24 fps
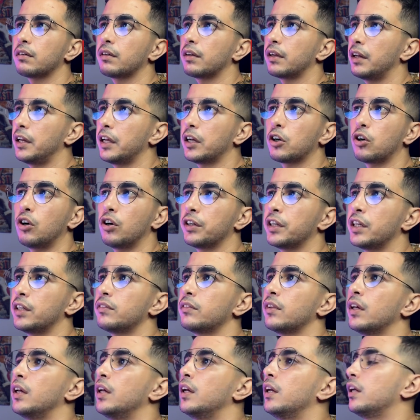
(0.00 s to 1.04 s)
Click on it
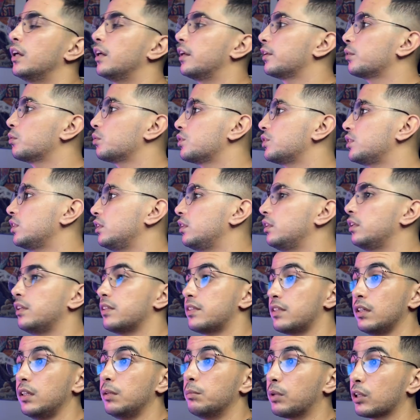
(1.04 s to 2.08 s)
and you will see
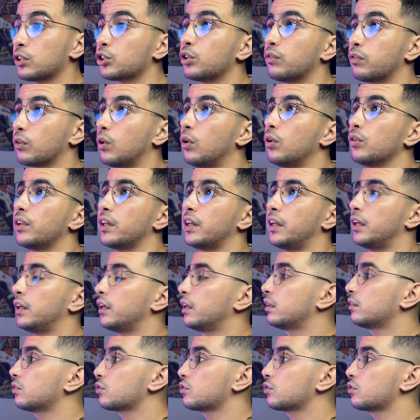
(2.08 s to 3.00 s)
a bunch of code in here.